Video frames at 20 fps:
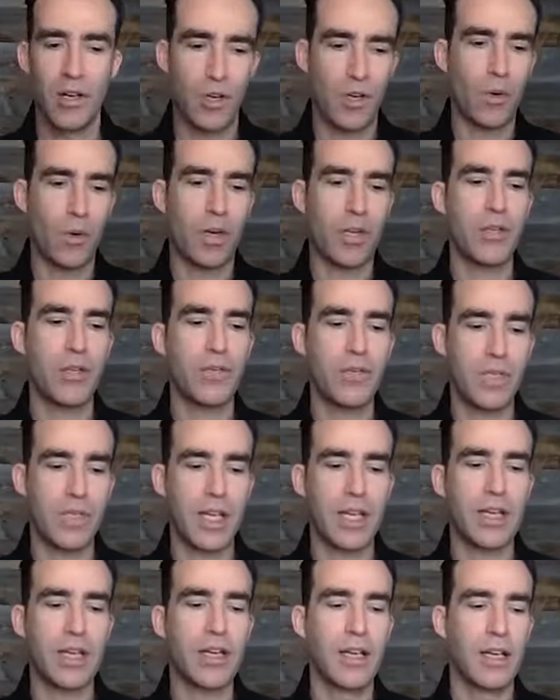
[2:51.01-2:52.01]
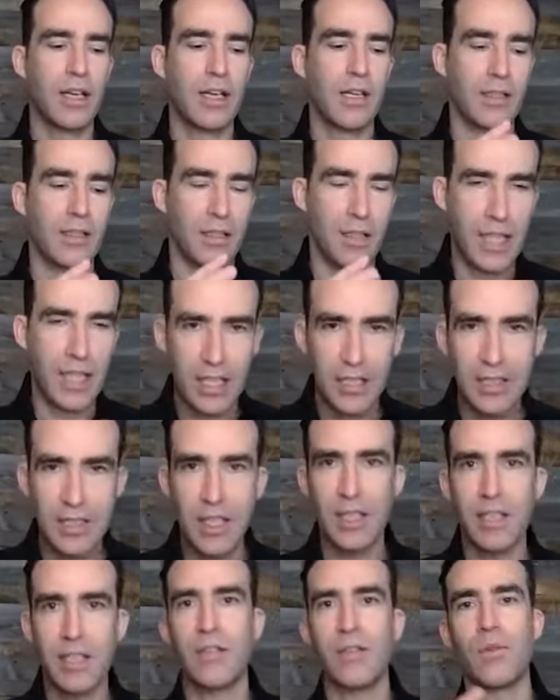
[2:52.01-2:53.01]
who are using
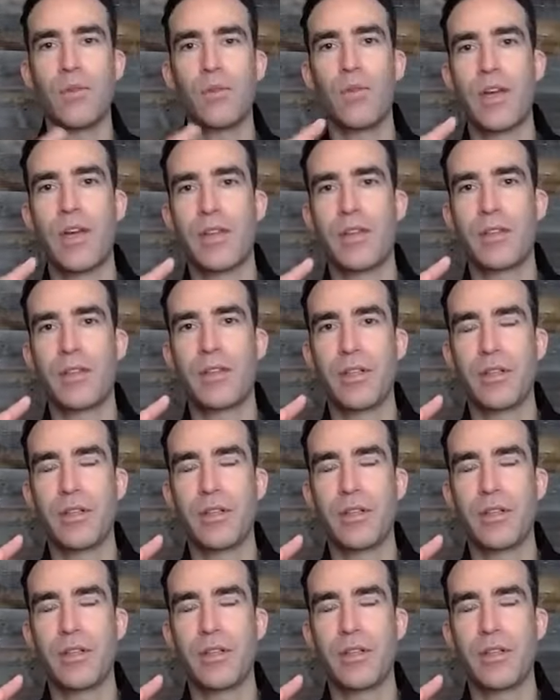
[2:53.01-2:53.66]
LinkedIn with